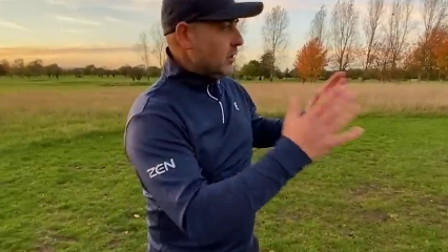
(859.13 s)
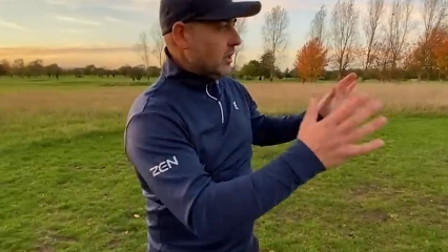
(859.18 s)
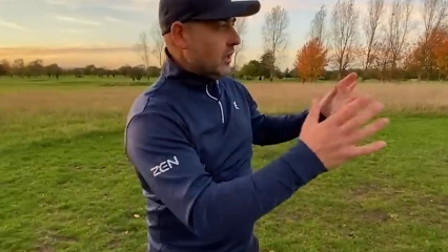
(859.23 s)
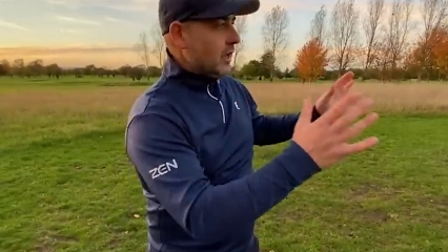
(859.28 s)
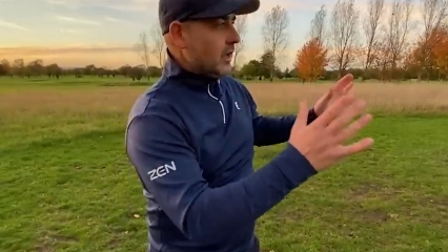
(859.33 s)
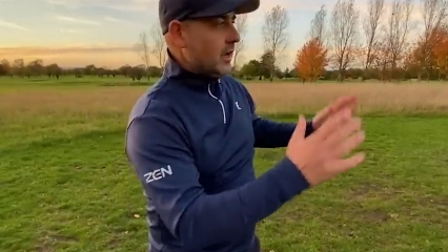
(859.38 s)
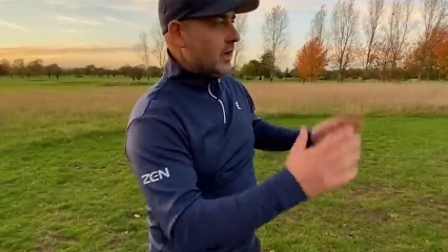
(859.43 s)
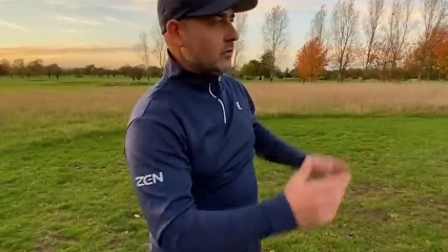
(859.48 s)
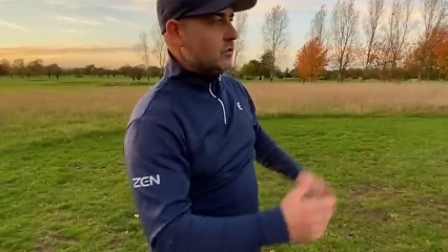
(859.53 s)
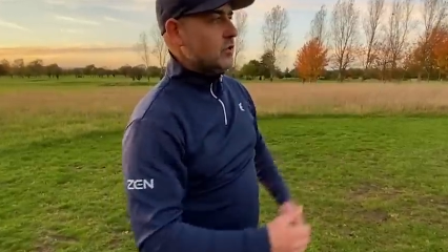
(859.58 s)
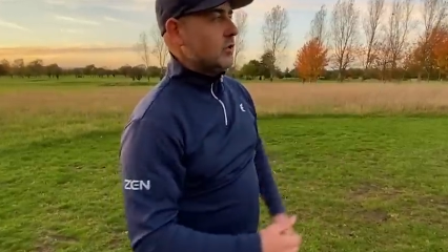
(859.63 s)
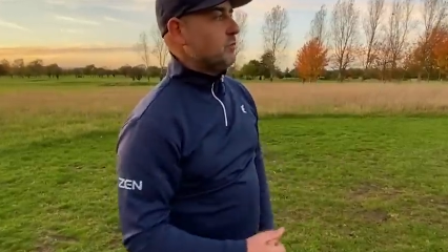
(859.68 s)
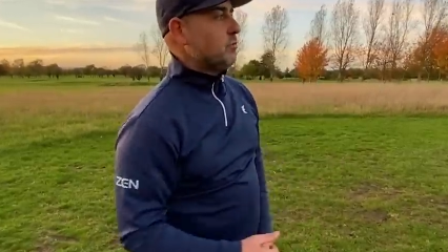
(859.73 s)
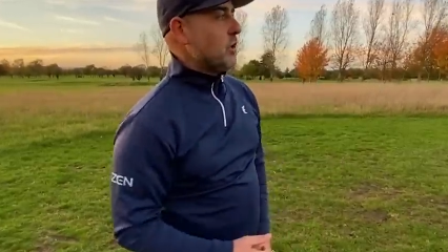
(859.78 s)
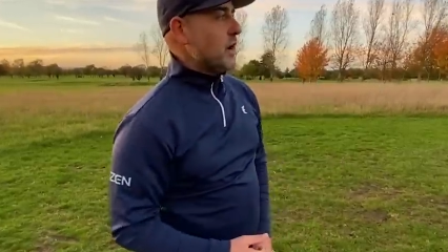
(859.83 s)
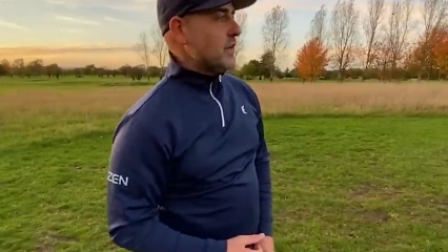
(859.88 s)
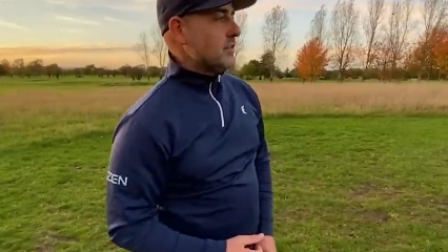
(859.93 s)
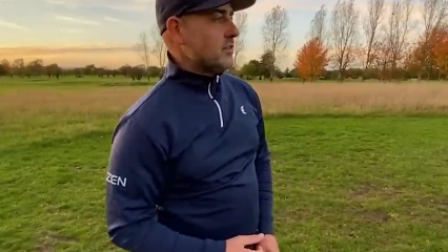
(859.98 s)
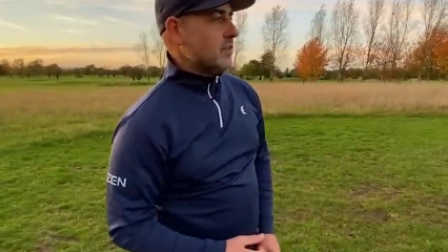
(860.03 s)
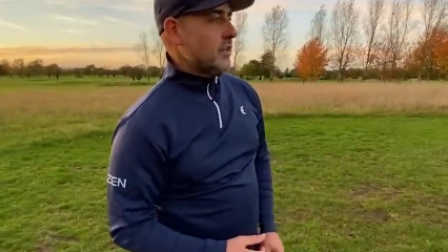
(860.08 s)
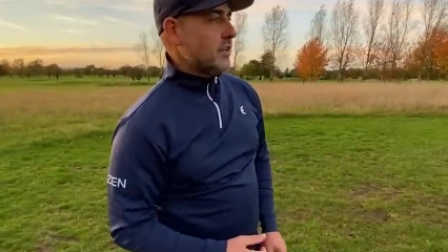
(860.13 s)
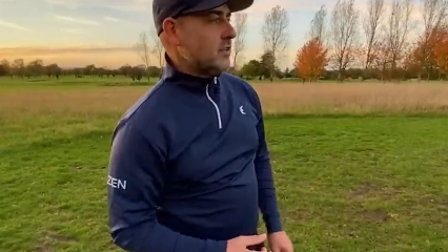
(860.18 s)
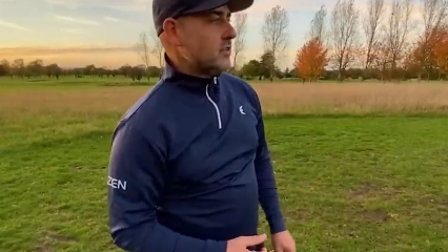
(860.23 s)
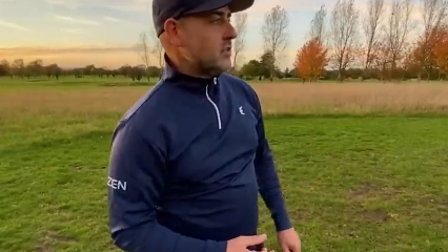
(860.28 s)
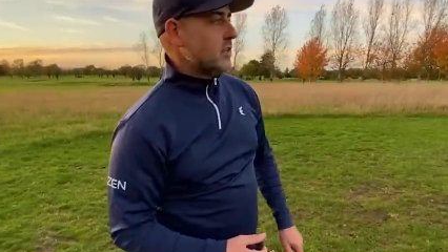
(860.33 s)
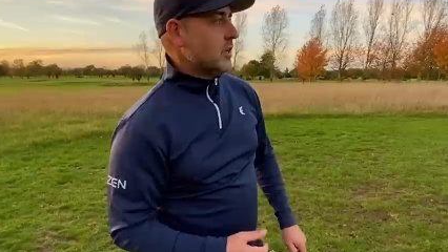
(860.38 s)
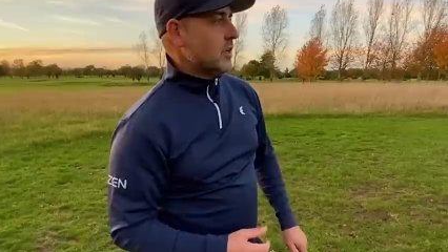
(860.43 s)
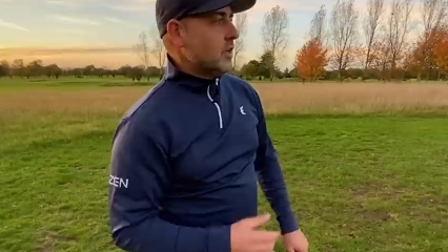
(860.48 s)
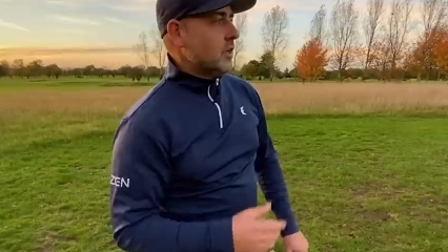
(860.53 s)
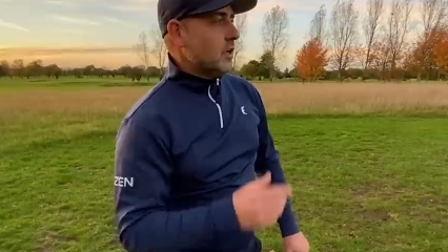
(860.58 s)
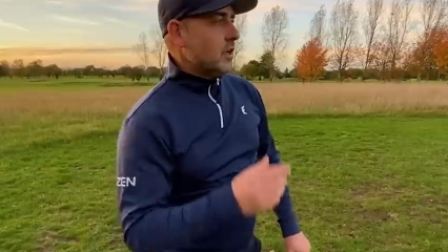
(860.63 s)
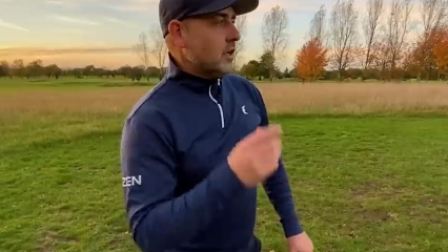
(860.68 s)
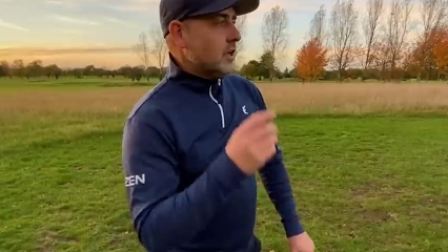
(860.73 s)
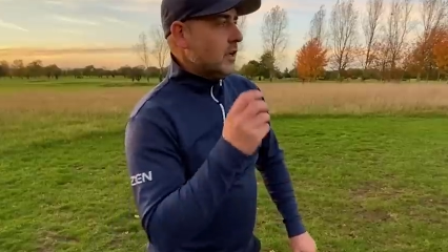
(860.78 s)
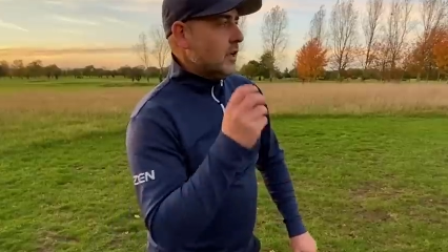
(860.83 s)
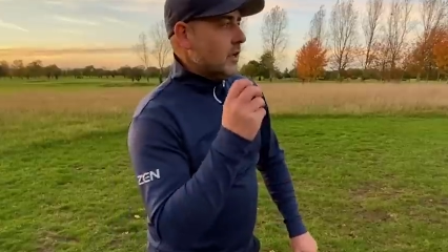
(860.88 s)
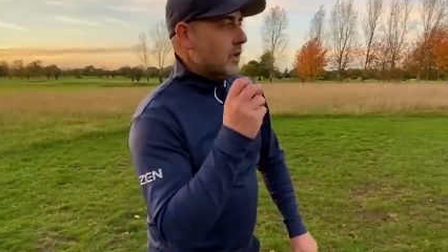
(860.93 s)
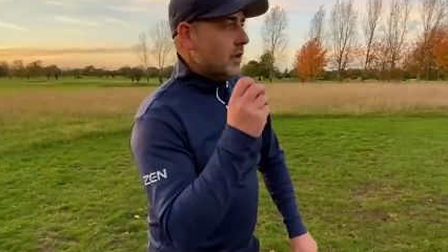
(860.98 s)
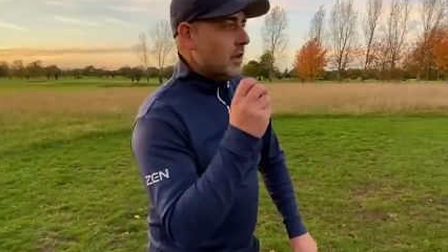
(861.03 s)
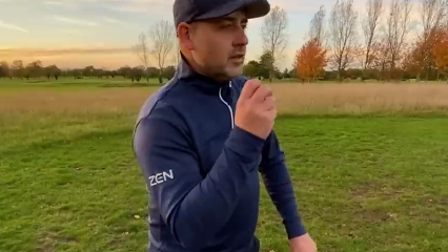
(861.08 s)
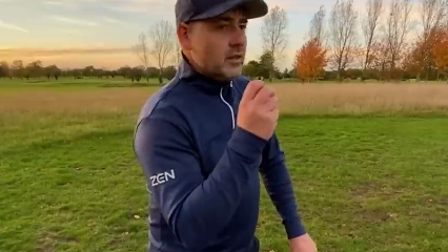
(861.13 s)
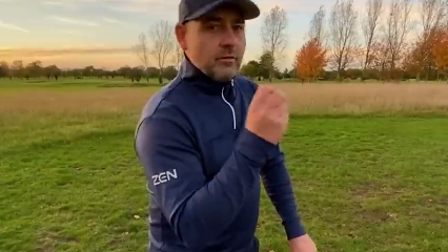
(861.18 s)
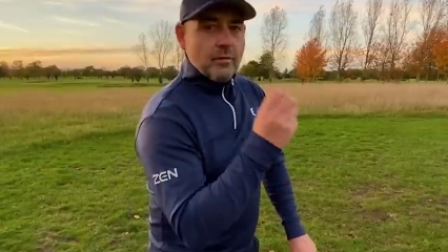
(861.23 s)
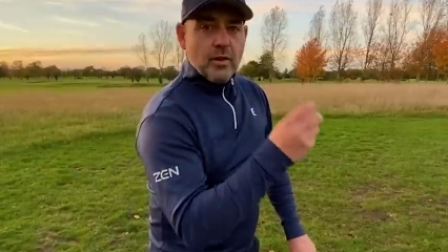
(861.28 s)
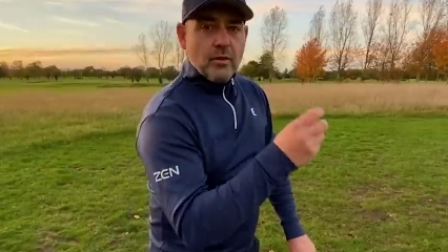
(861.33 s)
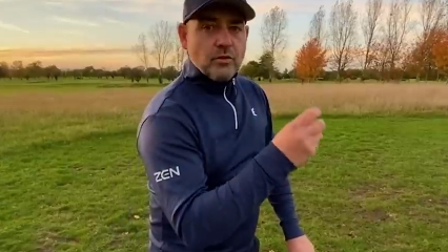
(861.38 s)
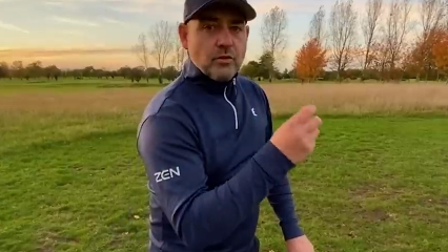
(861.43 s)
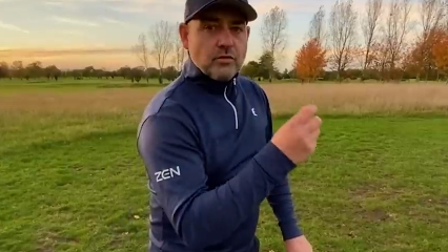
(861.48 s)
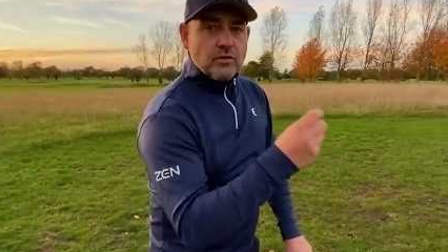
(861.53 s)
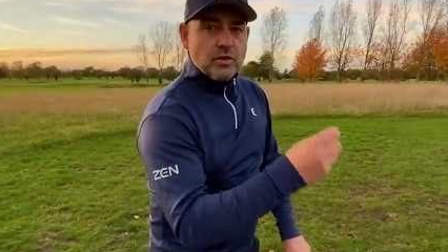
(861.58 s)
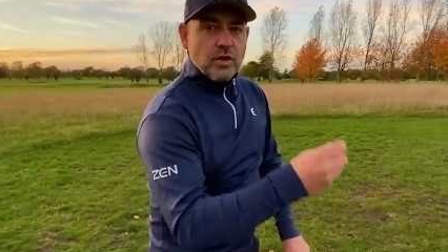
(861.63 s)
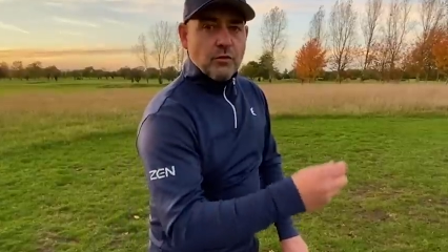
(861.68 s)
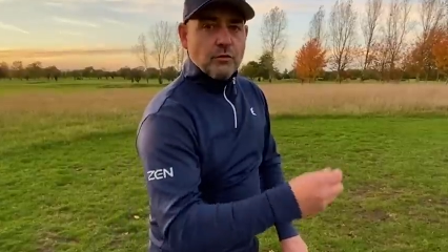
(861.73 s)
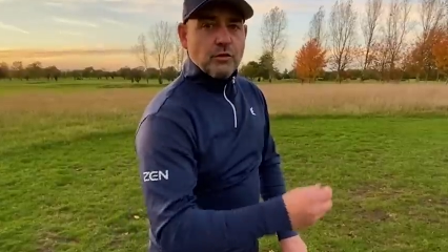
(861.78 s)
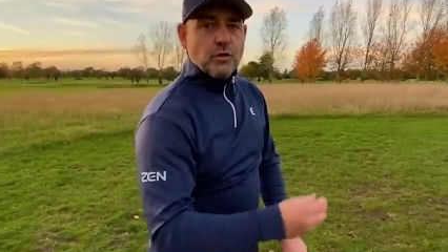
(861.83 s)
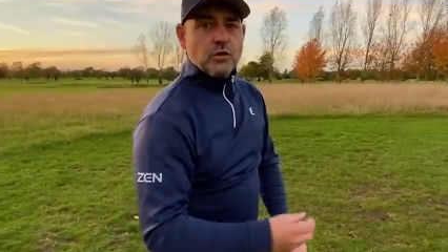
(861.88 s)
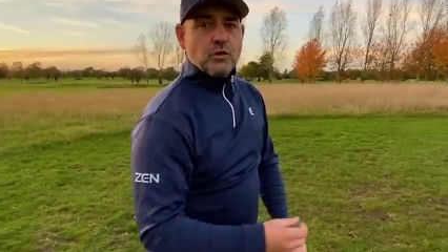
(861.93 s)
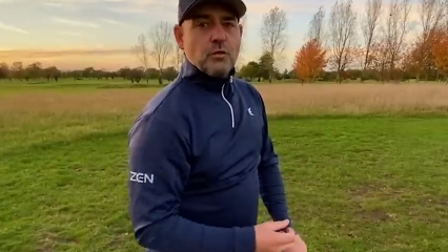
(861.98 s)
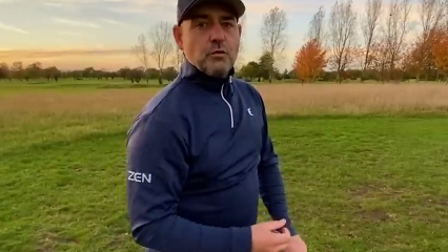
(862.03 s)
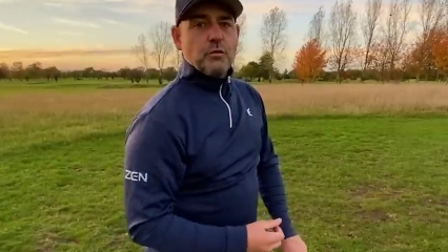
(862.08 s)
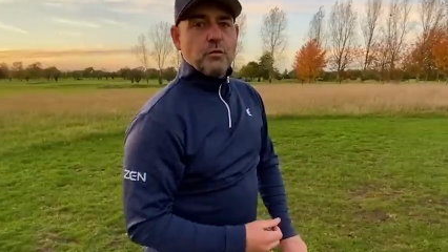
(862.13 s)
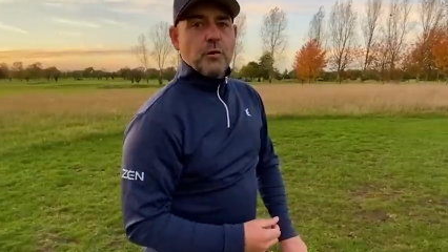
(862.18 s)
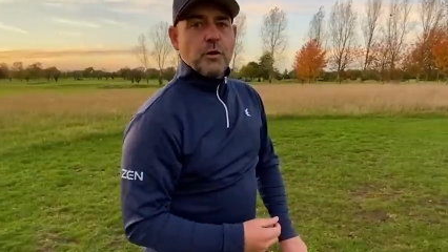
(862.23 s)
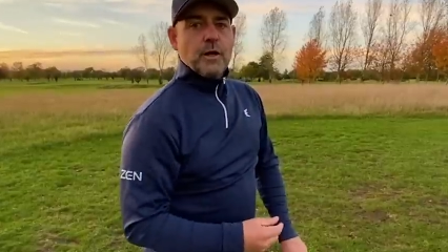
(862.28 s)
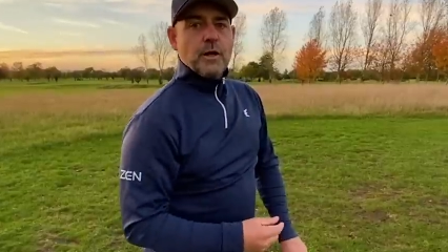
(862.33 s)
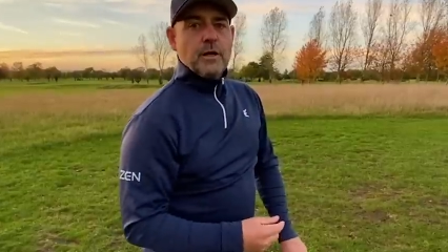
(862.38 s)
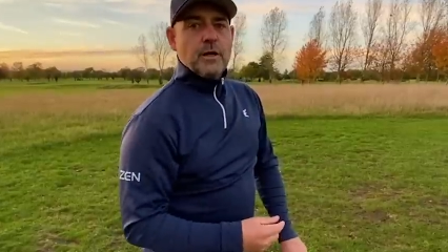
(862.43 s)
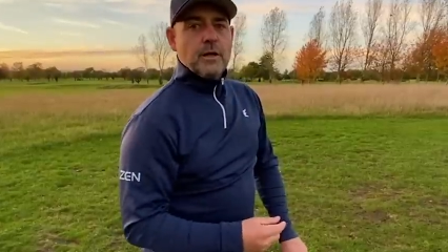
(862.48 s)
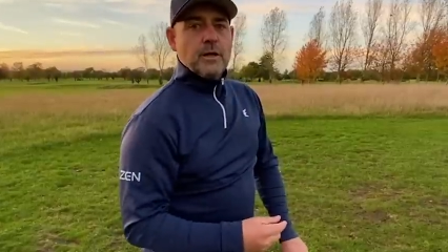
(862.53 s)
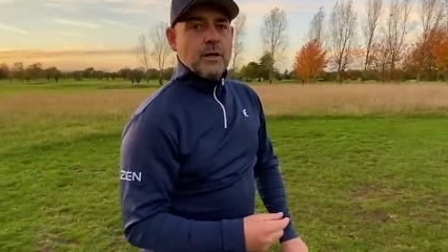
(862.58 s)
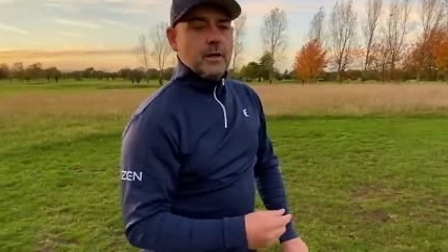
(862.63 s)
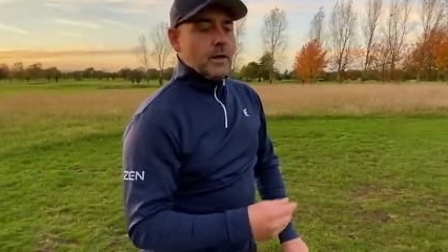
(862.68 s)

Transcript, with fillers: how to practice in the mode of self-discovery